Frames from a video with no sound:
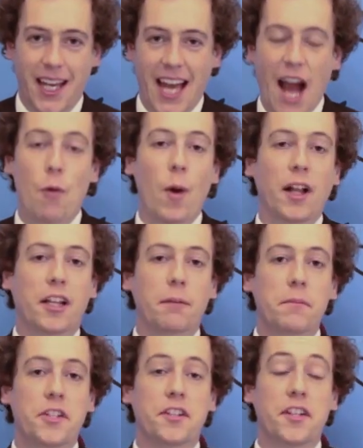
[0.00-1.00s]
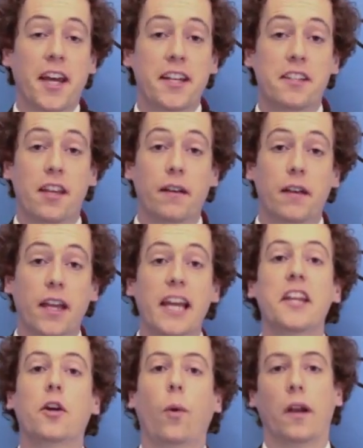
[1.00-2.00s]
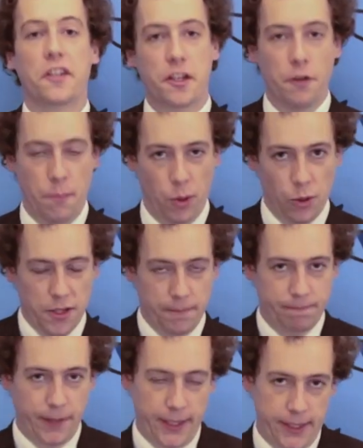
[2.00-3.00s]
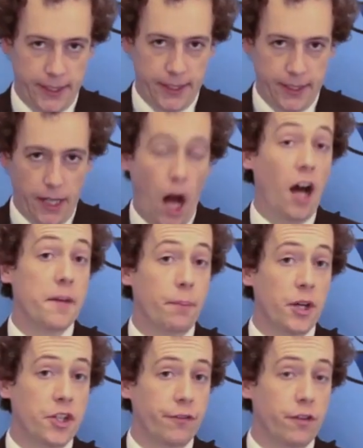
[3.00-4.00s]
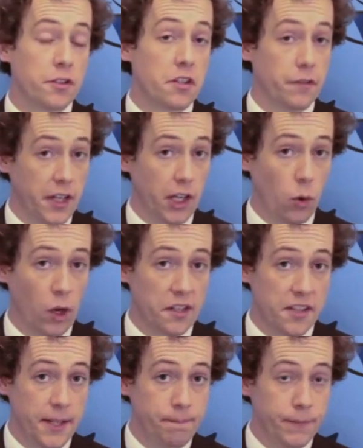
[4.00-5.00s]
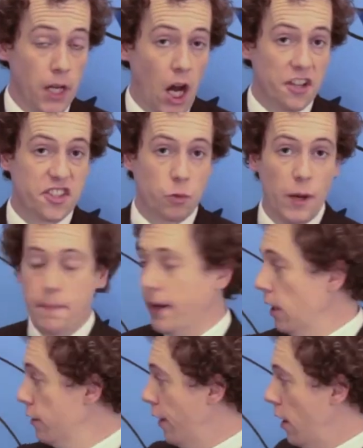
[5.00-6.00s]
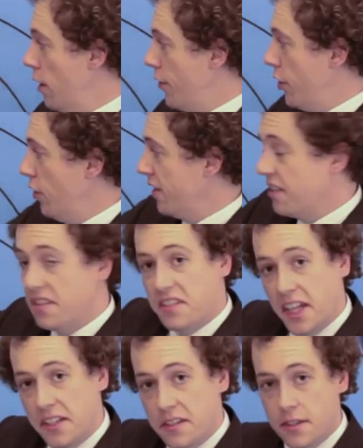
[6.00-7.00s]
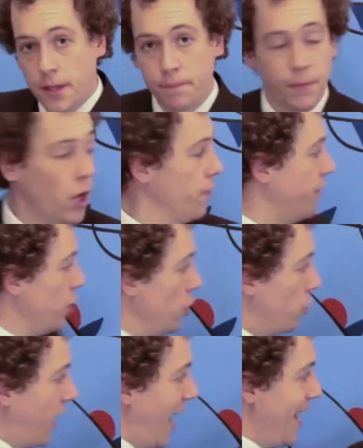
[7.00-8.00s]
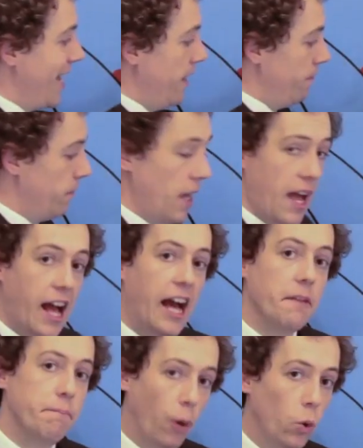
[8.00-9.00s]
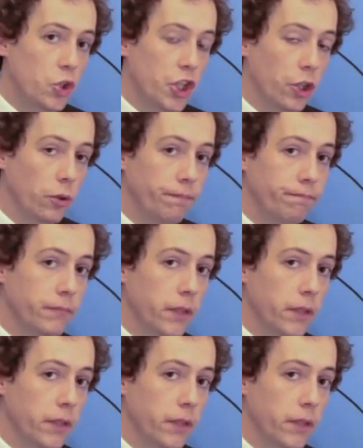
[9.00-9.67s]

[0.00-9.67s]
and welcome to today's Inequality Report. High pressure fronts of inequality are sweeping over the United States, the UK, and Portugal,